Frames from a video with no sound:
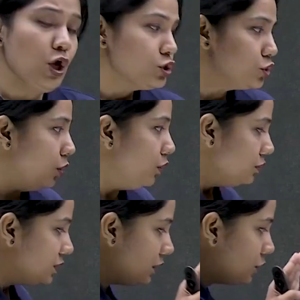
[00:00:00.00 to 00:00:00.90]
So
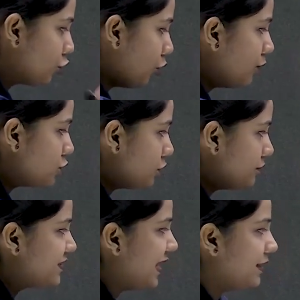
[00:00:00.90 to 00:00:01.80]
the
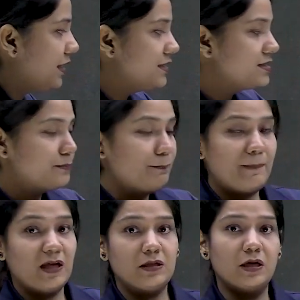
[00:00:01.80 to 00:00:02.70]
chromosomes that are dis
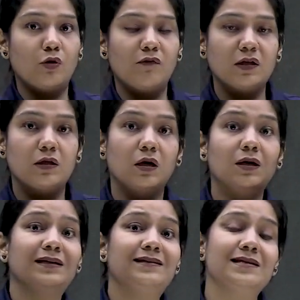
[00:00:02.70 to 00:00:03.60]
depicted over here,
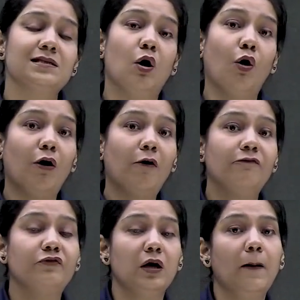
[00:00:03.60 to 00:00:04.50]
it is of
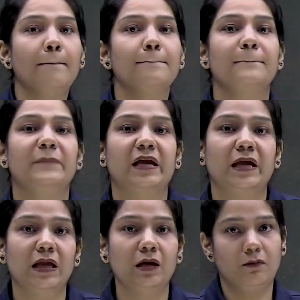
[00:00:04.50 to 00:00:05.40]
the
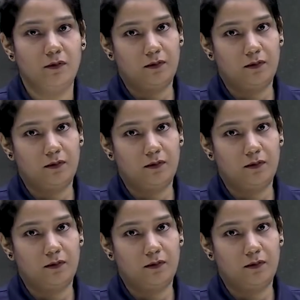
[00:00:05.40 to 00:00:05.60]
male